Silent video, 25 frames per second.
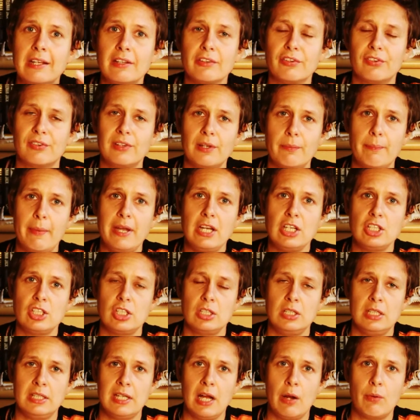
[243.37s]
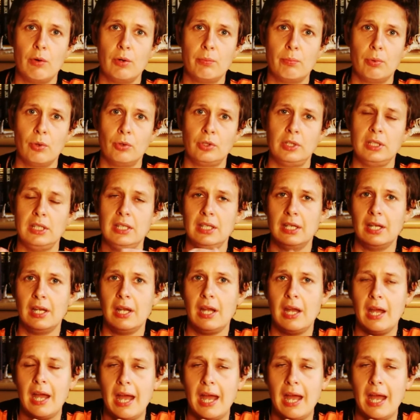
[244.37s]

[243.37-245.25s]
inflammation in our body